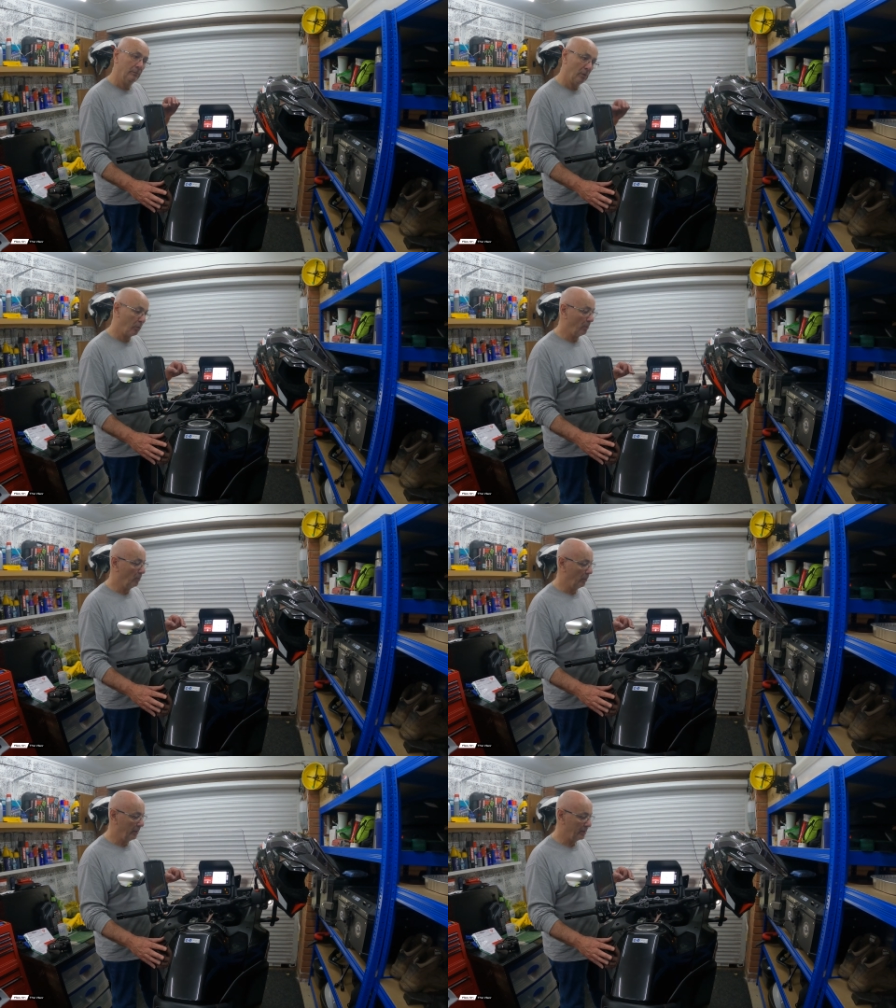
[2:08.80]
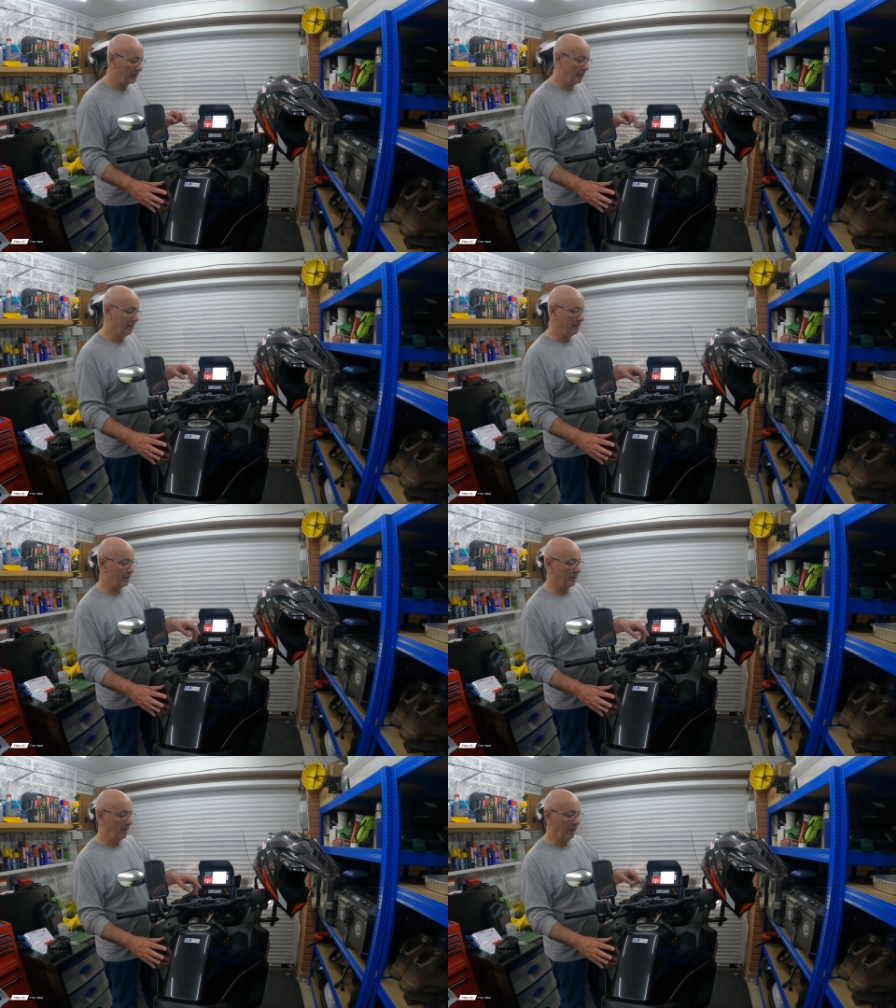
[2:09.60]
my problem with this
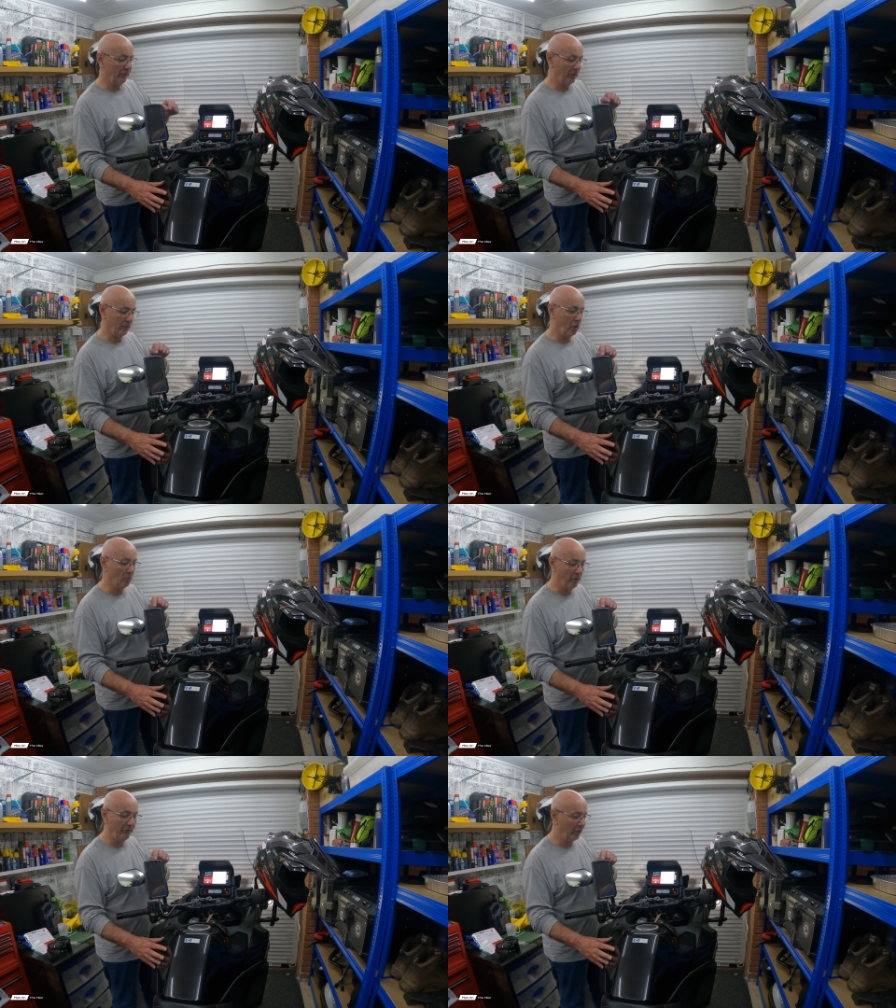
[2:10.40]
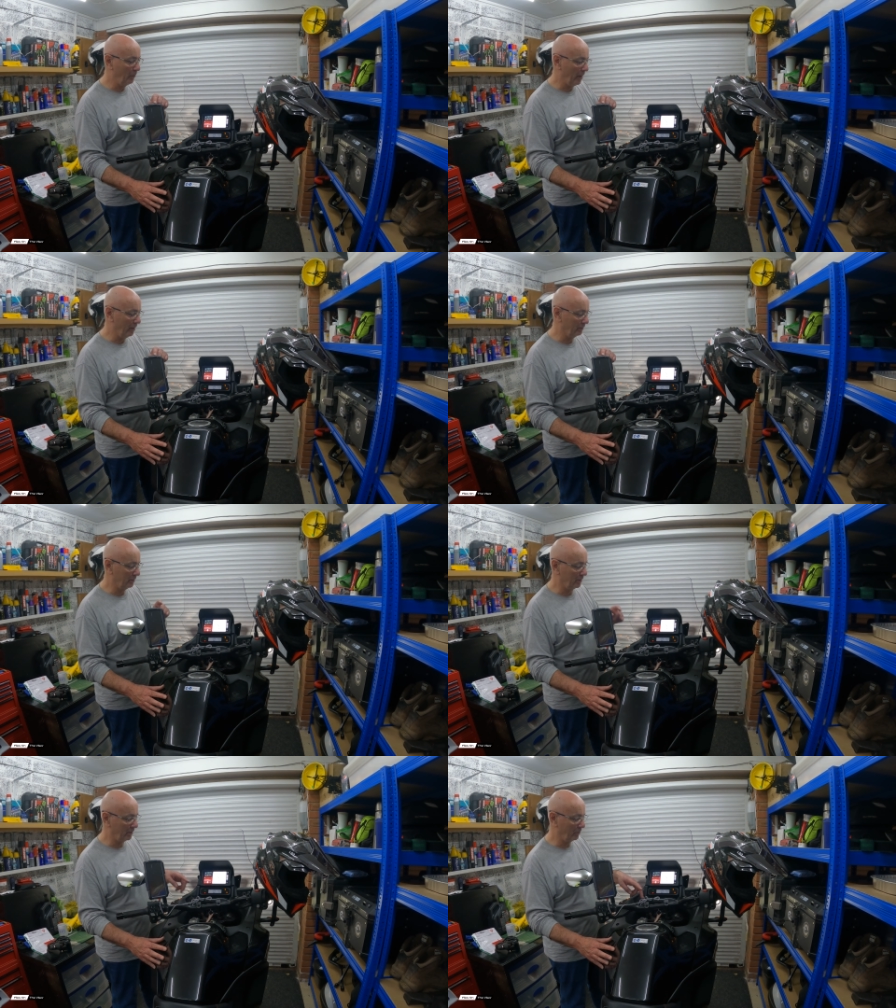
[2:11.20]
is that if I've got my phone out
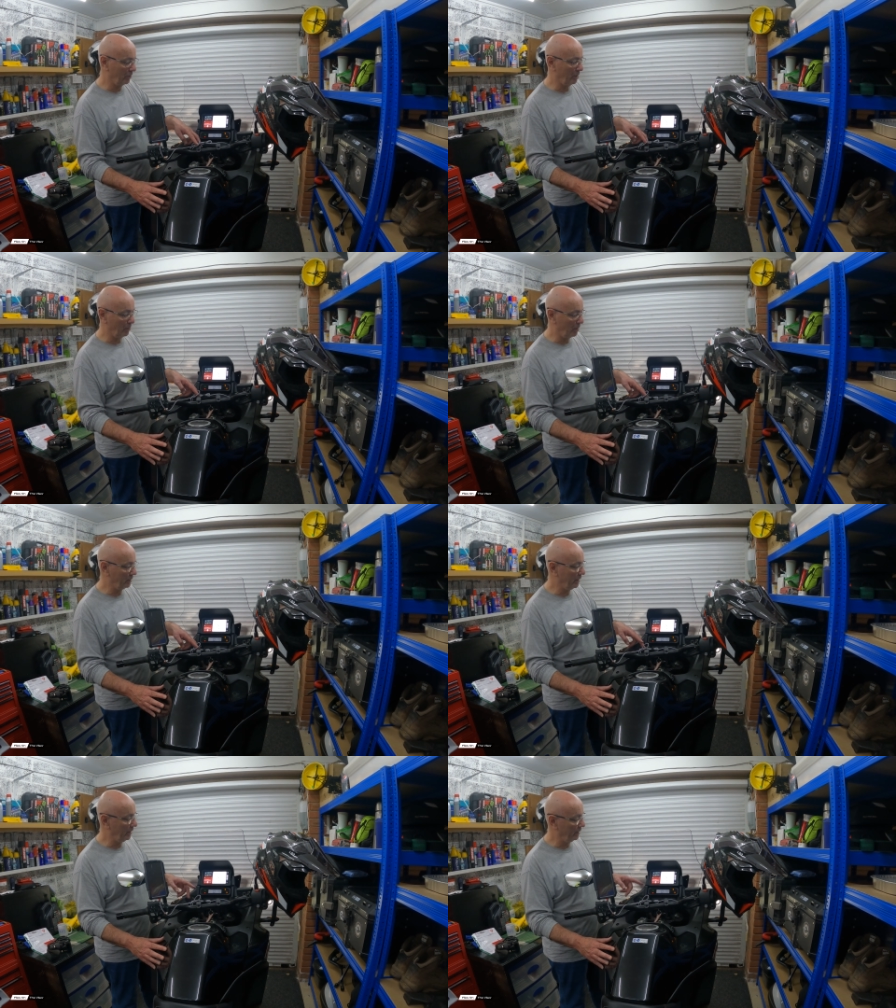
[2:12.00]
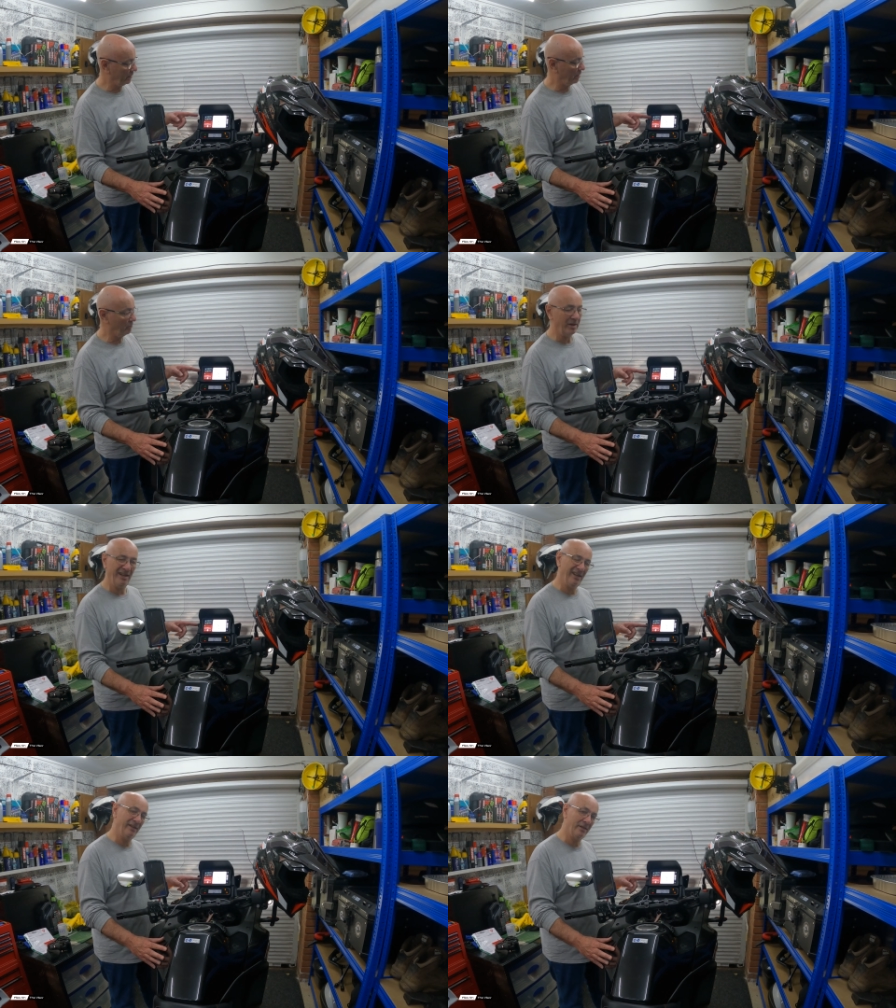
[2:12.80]
and I've got it plugged in, I don't
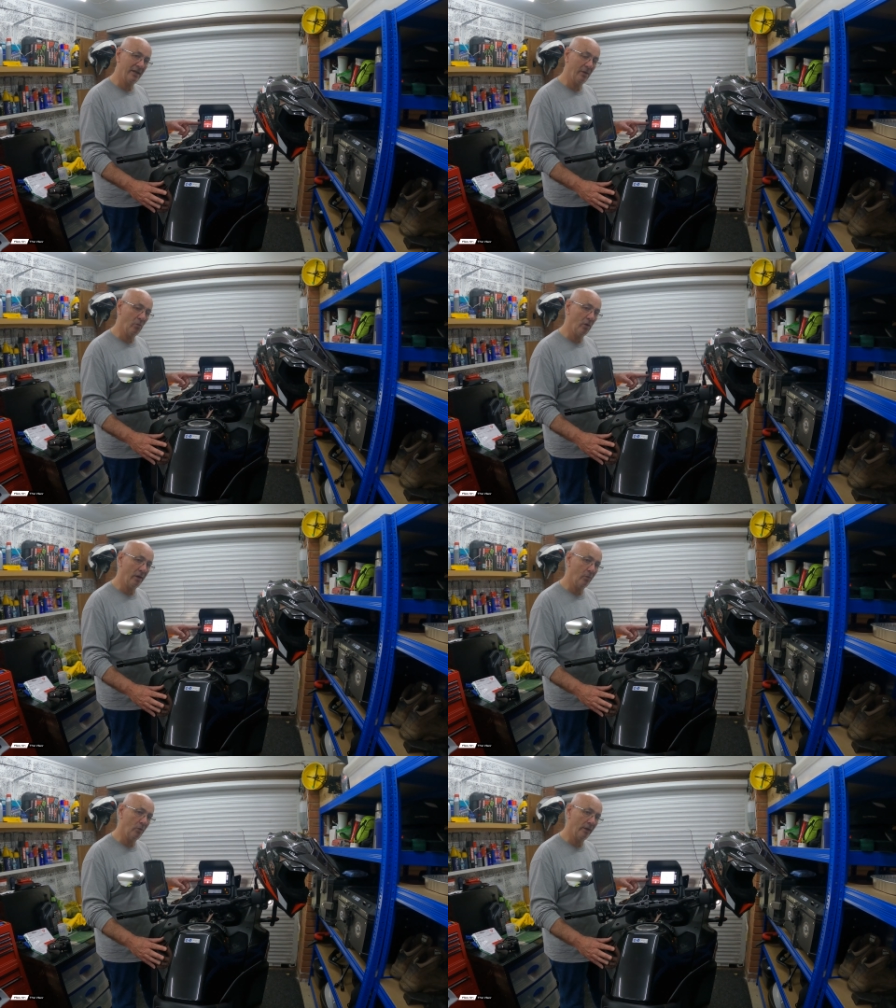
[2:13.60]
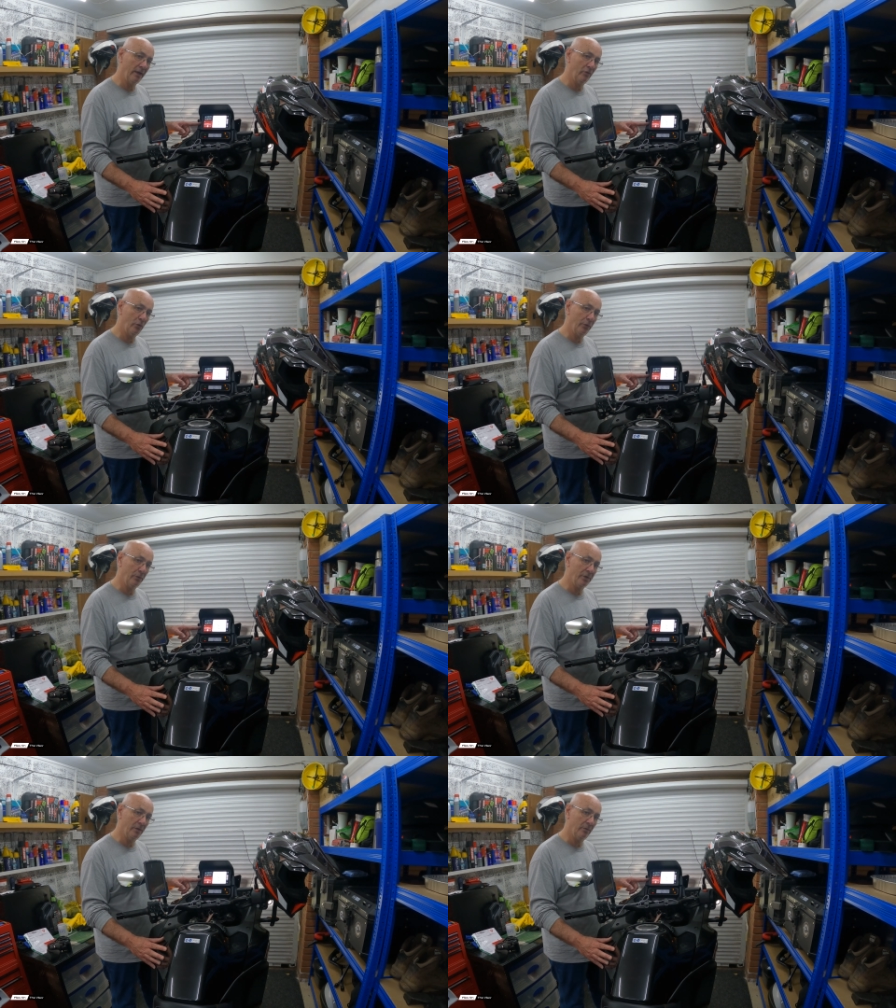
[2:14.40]
really understand why I want Android
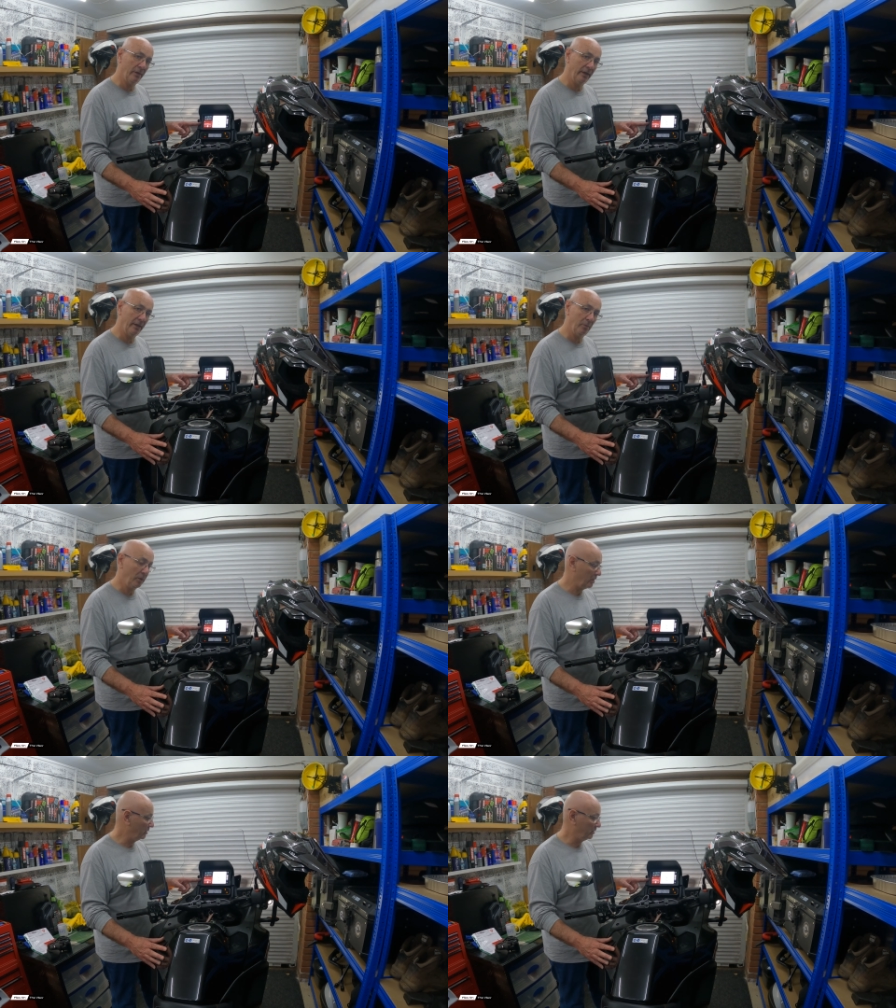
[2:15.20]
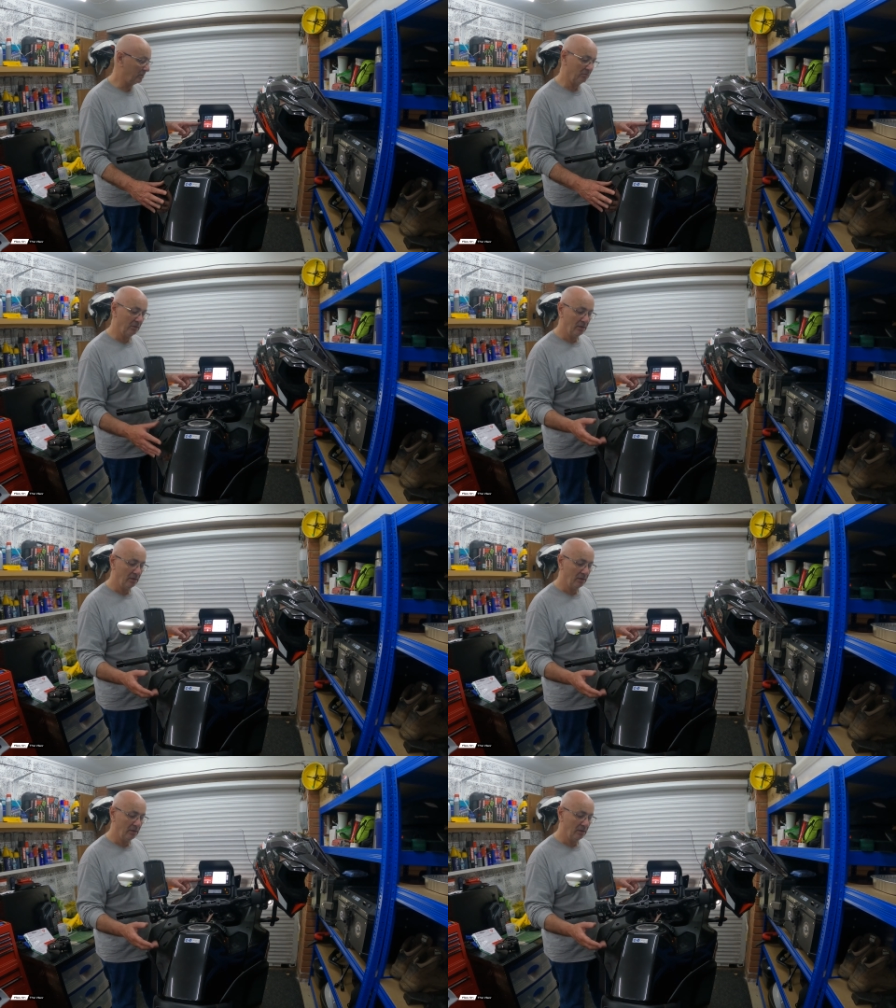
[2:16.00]
Auto on here, because